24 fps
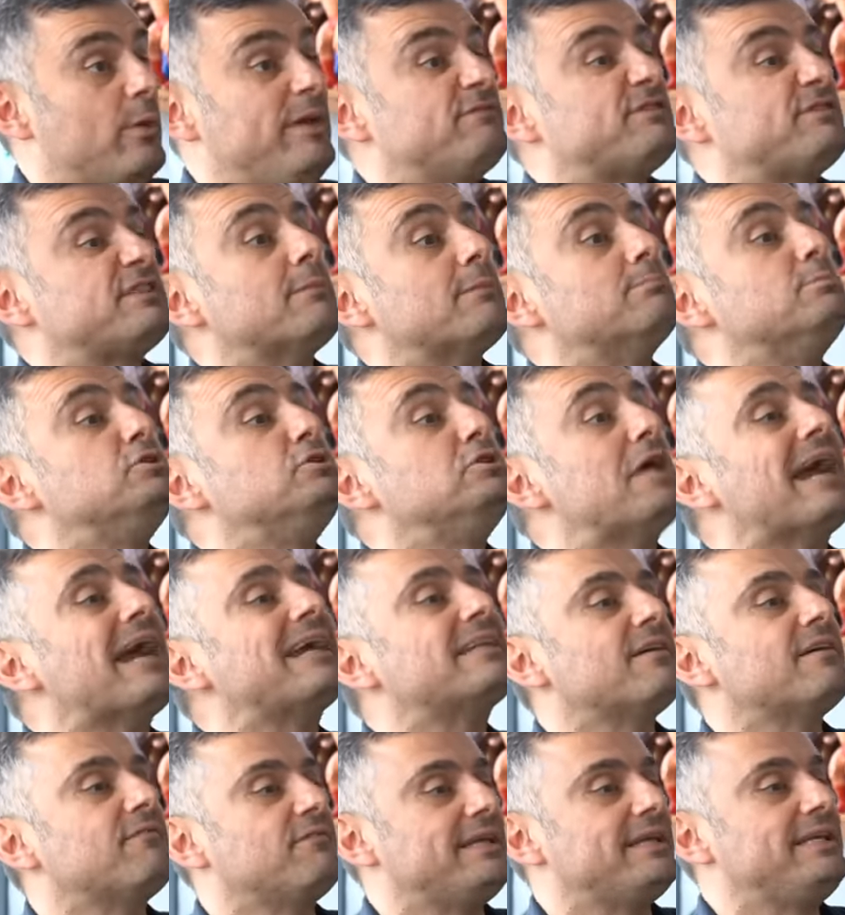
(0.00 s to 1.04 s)

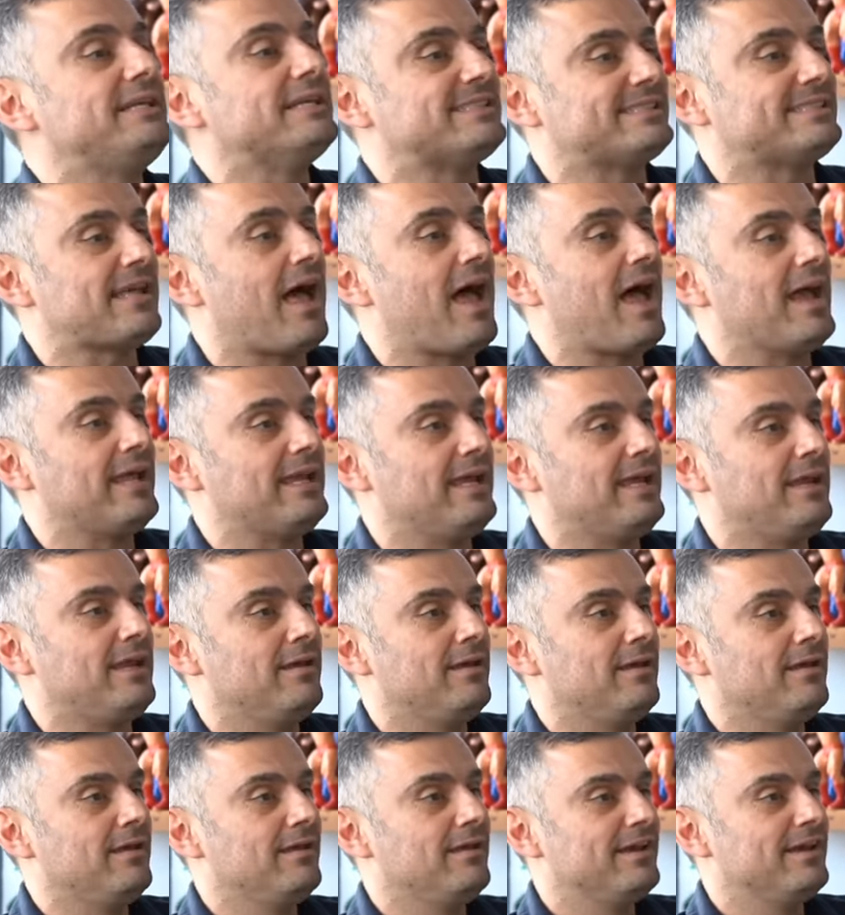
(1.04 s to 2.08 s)
subjectively decided
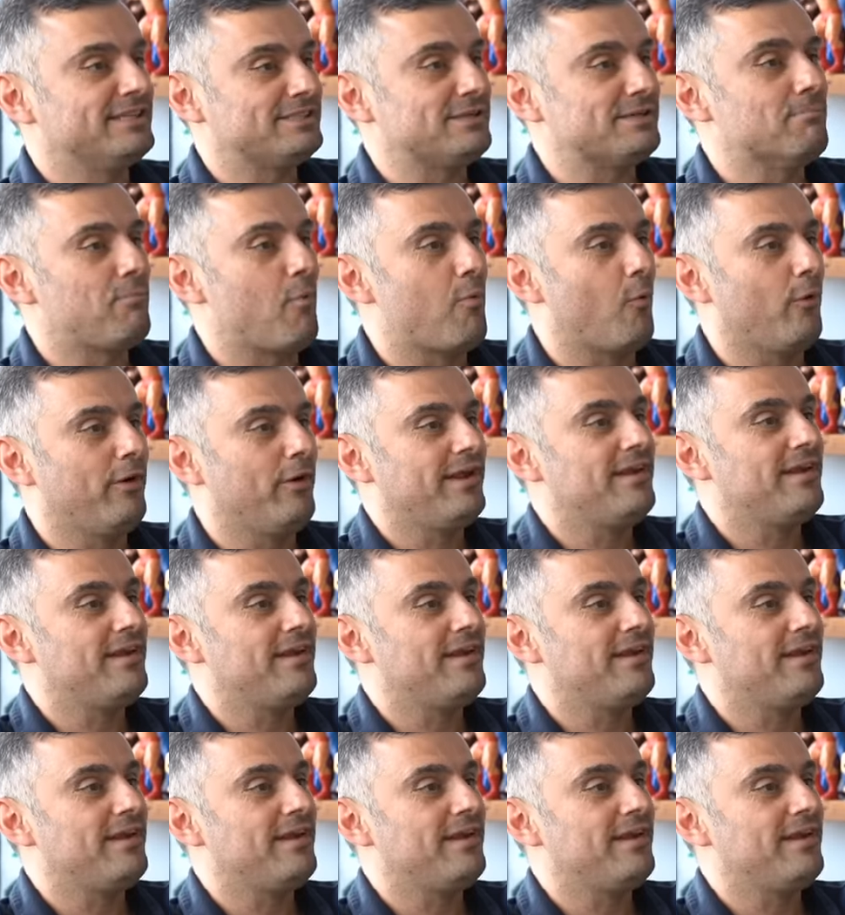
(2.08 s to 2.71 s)
is important